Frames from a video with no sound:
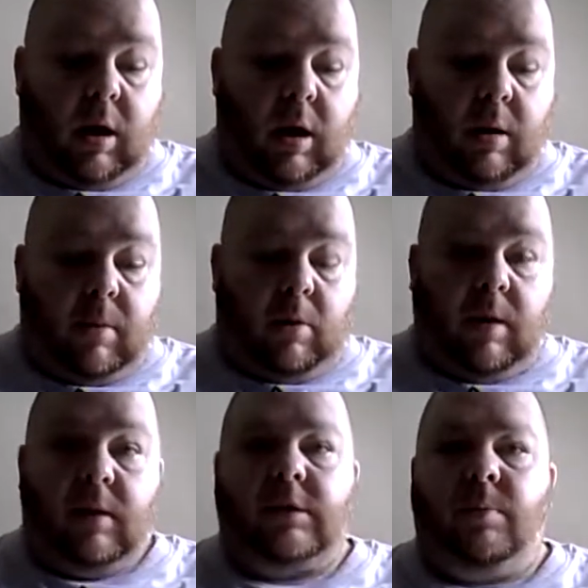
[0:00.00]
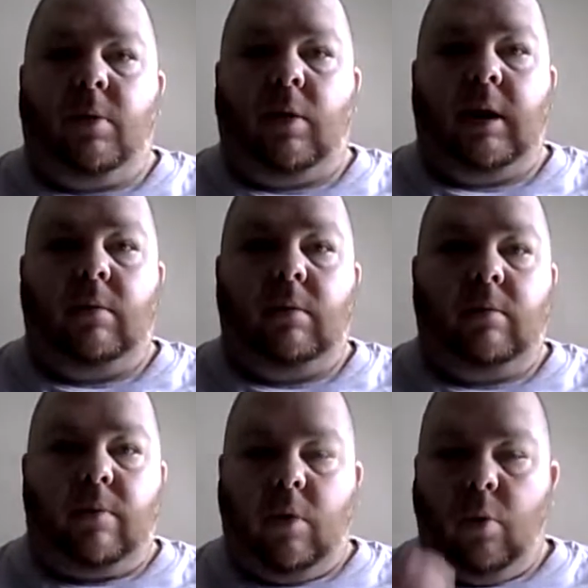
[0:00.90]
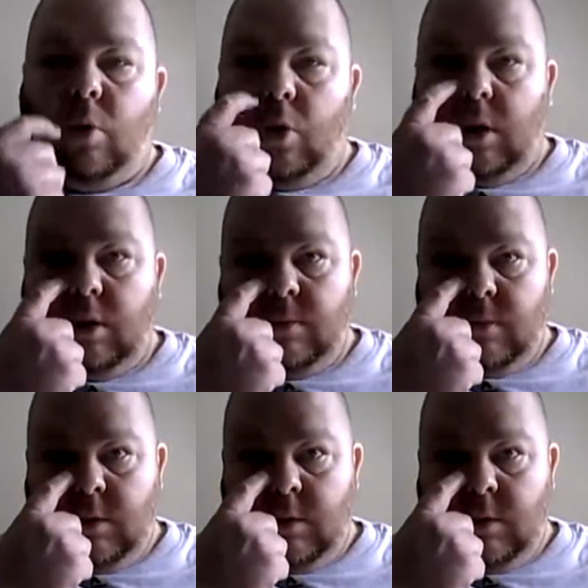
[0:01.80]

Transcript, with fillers: Um, I went this morning for a walk,